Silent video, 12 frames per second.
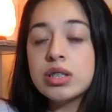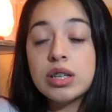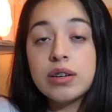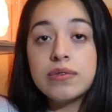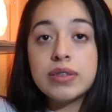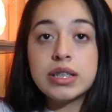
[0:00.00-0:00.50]

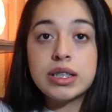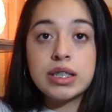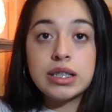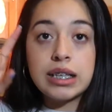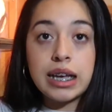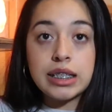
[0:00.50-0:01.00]
stuff, it's
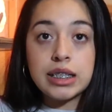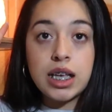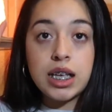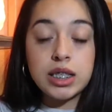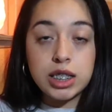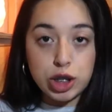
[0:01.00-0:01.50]
a size
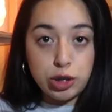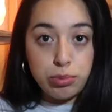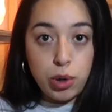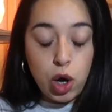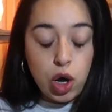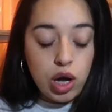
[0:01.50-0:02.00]

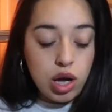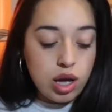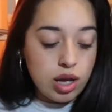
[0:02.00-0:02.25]
small.